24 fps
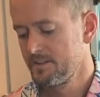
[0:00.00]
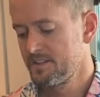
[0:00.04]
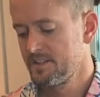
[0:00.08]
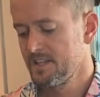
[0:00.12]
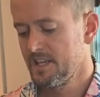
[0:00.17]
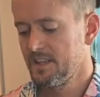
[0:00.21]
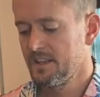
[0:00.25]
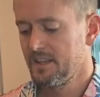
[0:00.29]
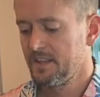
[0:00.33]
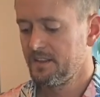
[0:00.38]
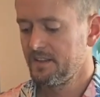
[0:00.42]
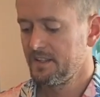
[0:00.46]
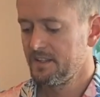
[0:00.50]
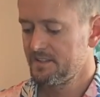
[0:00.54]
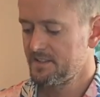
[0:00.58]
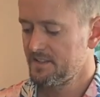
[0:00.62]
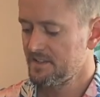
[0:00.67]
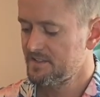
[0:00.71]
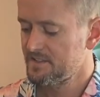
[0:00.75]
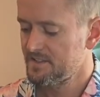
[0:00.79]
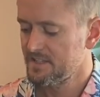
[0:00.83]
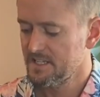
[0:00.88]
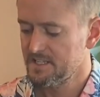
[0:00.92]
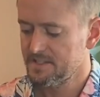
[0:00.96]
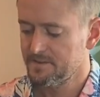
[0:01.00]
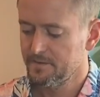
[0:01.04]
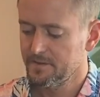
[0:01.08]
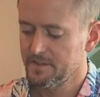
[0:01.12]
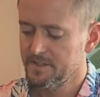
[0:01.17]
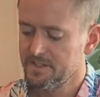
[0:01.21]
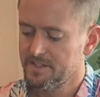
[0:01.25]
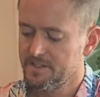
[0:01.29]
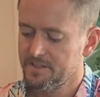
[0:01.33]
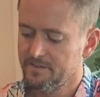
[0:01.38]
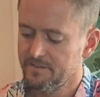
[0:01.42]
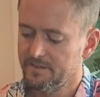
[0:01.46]
Let's say that they
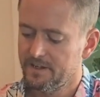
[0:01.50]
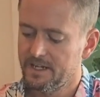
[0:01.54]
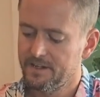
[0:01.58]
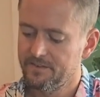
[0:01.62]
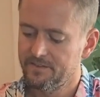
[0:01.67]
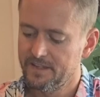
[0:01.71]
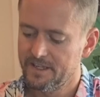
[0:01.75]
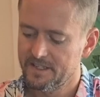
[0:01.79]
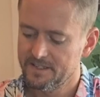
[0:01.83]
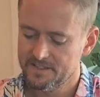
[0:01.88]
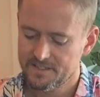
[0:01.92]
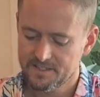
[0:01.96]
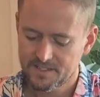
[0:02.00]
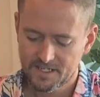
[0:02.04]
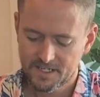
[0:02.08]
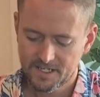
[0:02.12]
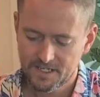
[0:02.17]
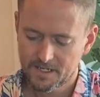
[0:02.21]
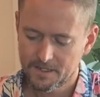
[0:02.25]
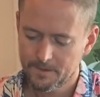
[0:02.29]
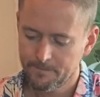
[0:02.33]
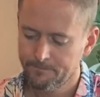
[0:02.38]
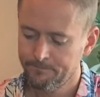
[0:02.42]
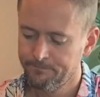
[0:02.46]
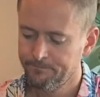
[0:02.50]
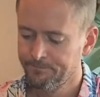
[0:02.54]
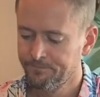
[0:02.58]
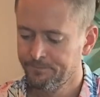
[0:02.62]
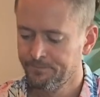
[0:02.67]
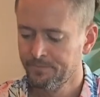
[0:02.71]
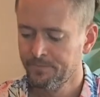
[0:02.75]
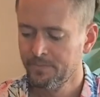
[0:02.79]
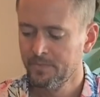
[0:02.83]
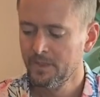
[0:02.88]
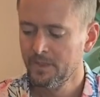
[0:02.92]
successfully survive that scene.